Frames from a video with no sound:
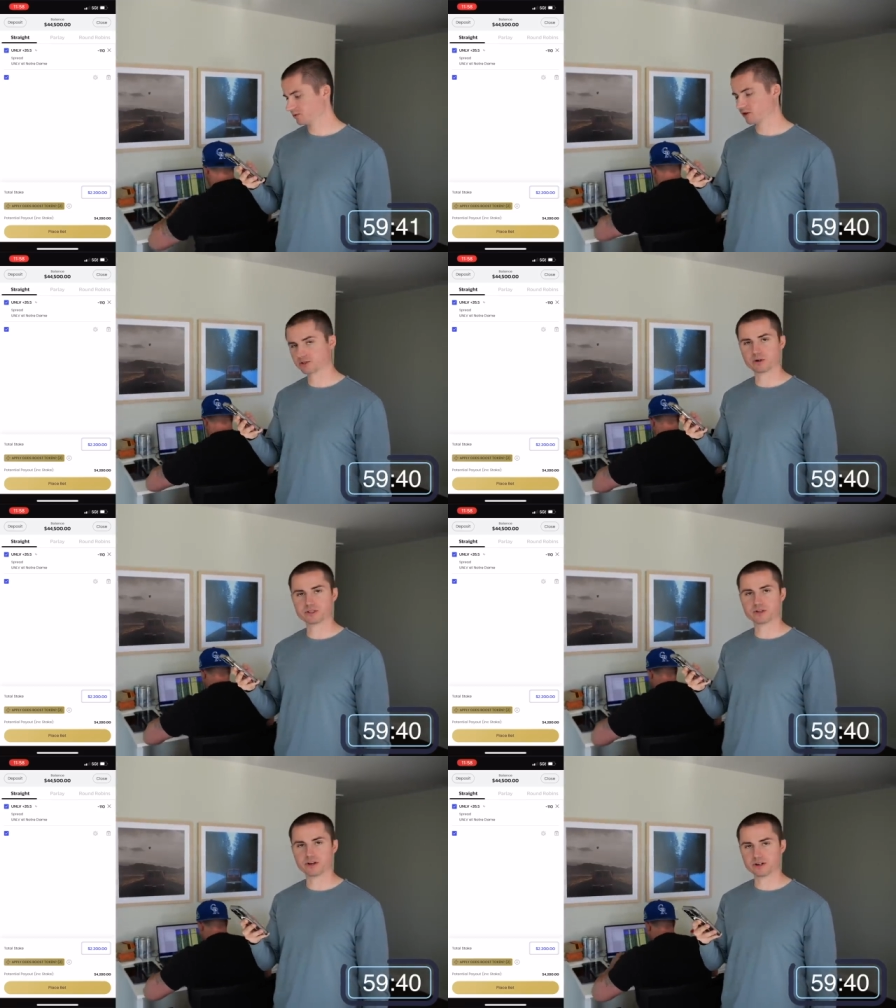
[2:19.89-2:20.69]
we're going
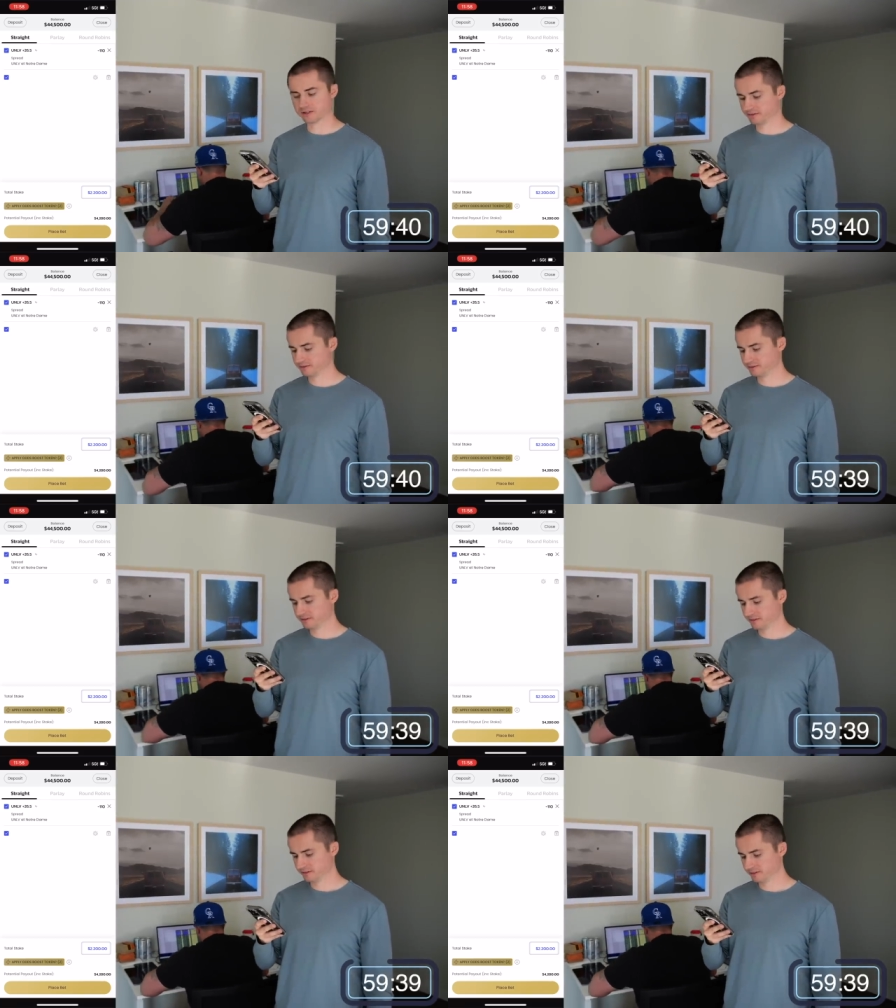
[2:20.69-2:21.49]
2200?
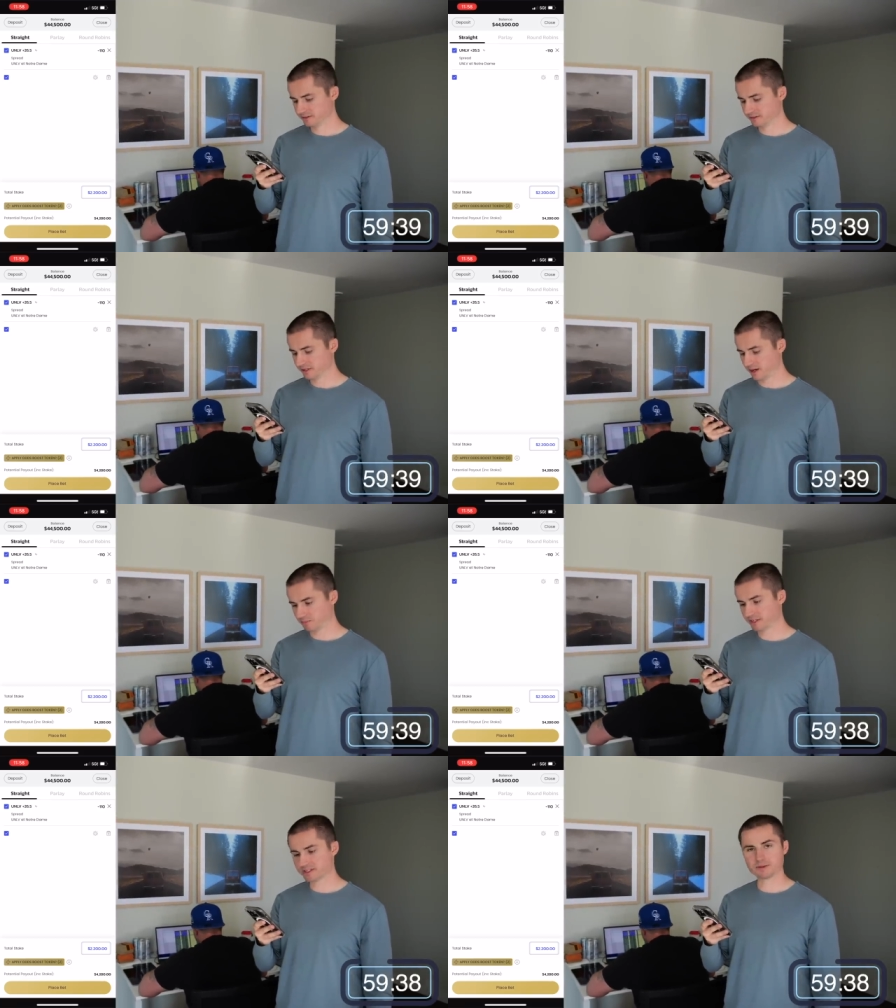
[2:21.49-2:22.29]
Yes, sir. And I'm
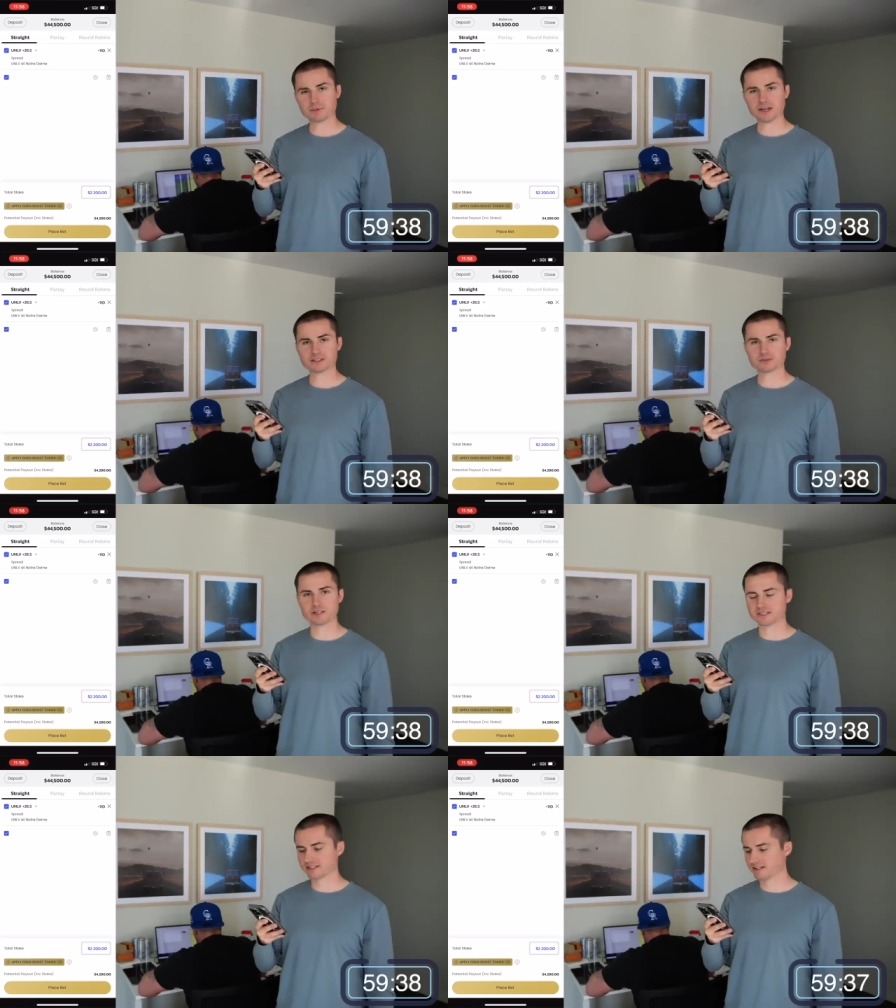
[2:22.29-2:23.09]
placing the bet,
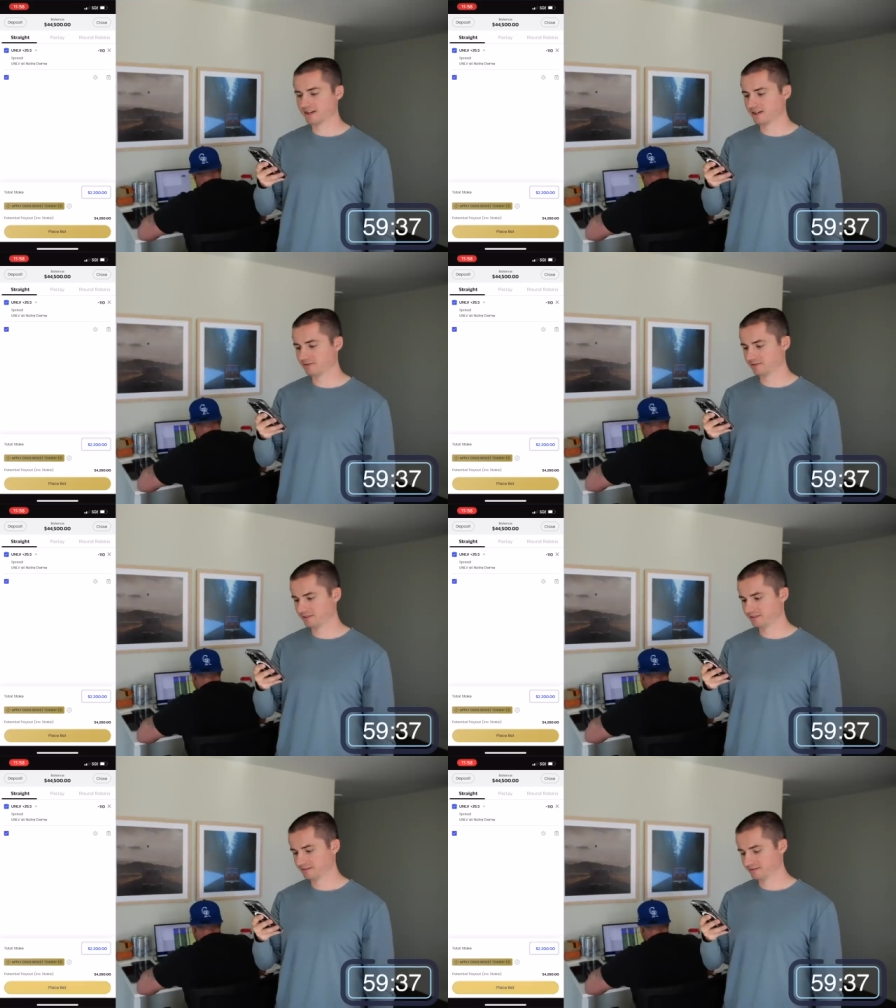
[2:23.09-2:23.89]
26 and a half.
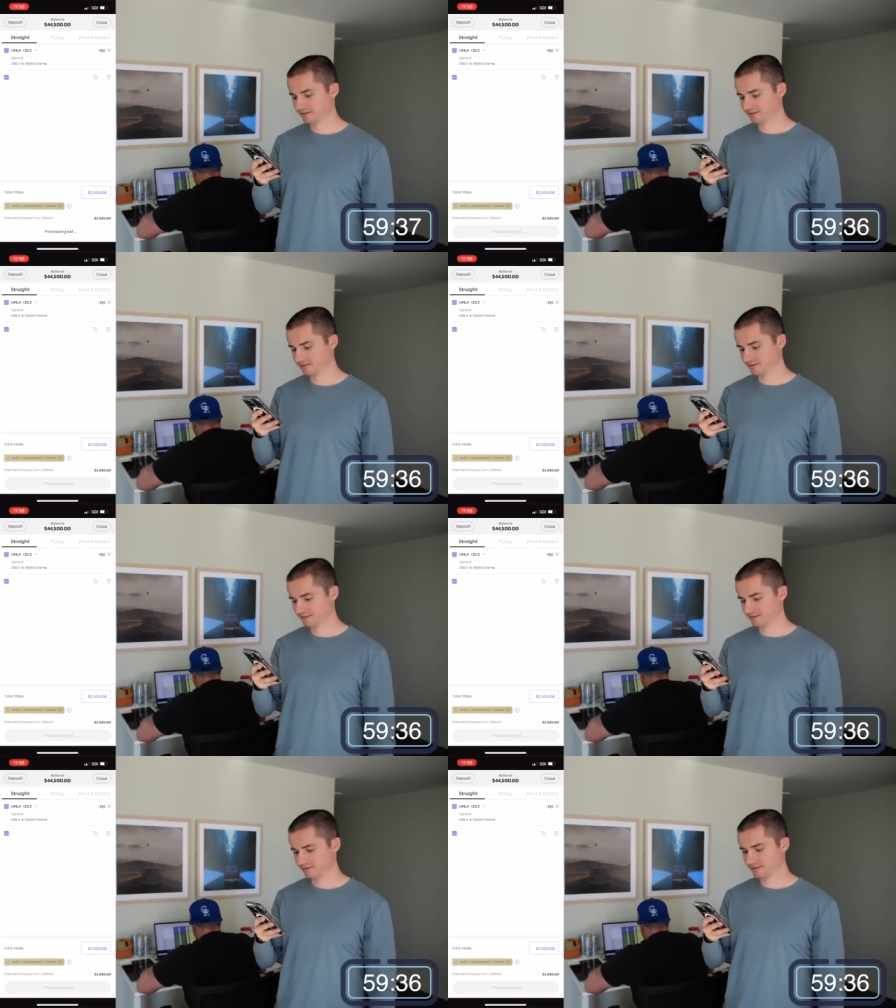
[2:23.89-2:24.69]
Yes, sir.
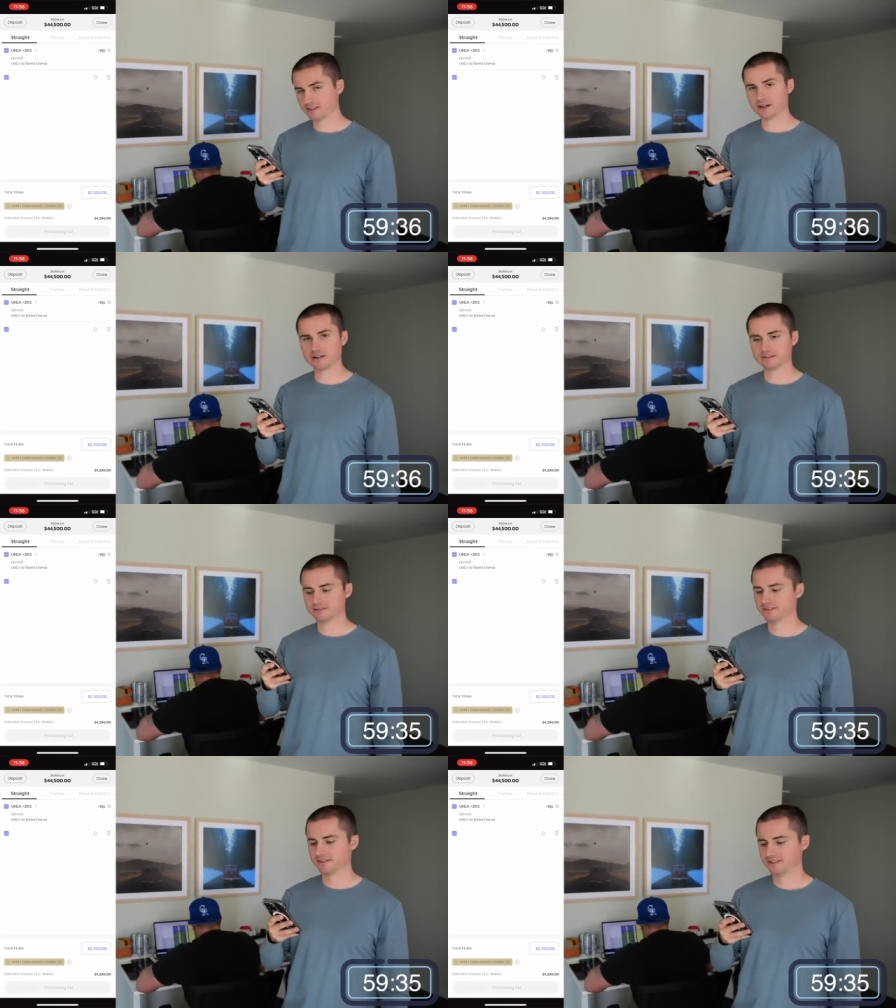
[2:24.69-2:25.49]

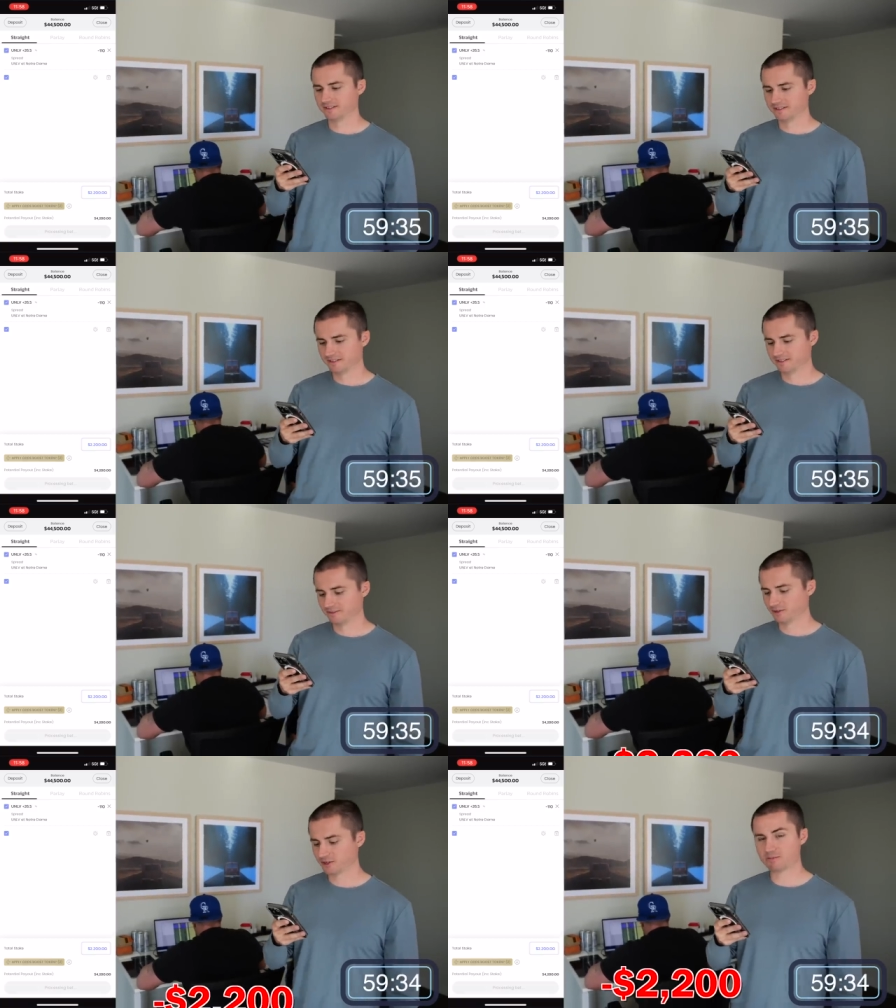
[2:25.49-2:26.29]
Done.
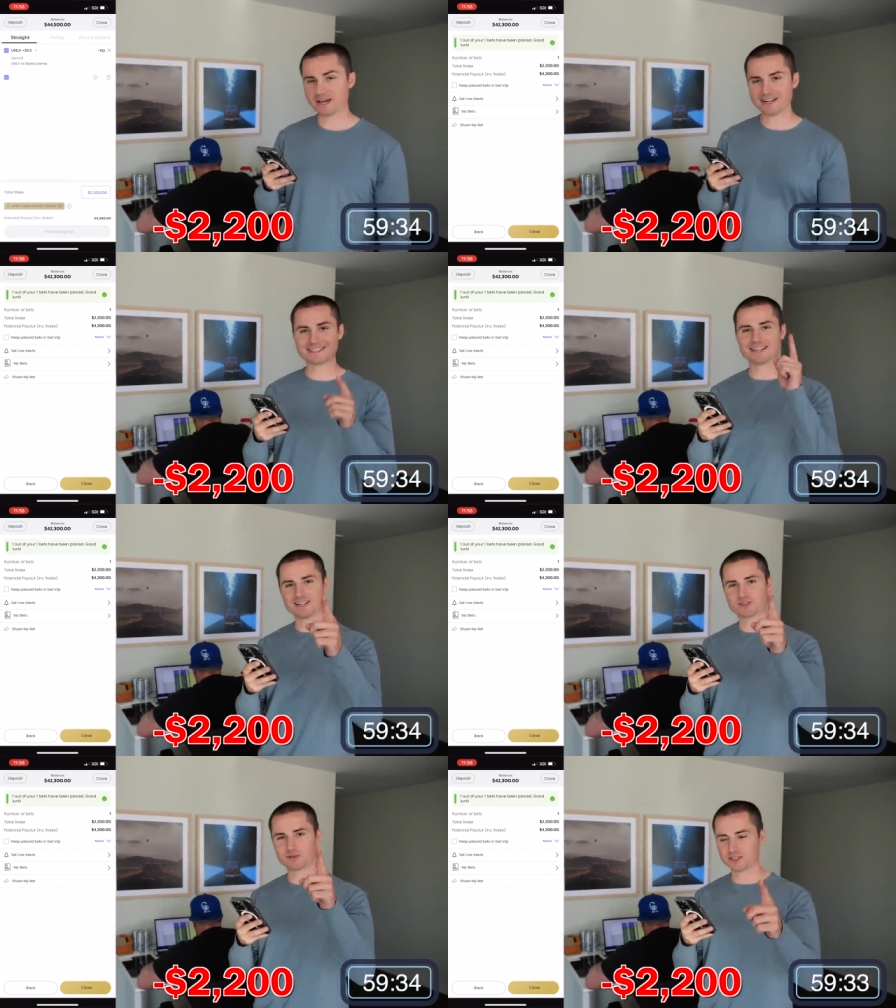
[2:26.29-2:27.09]
First bet is
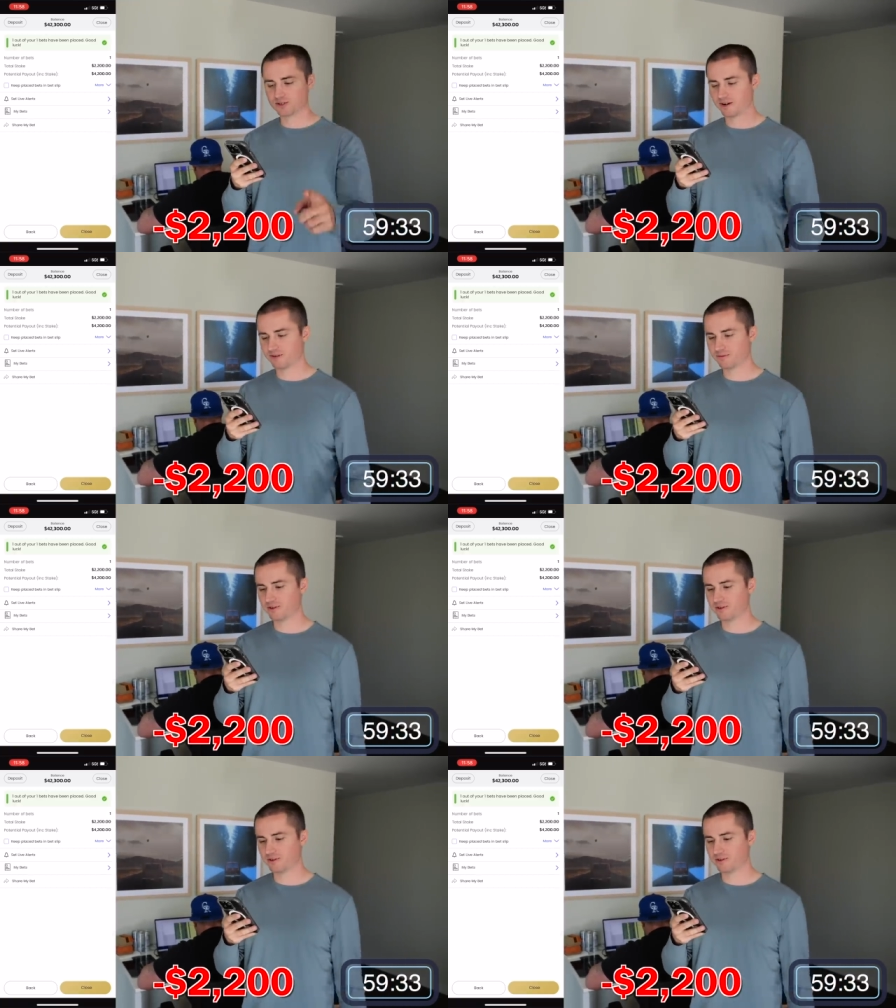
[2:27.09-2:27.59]
in, 2200 for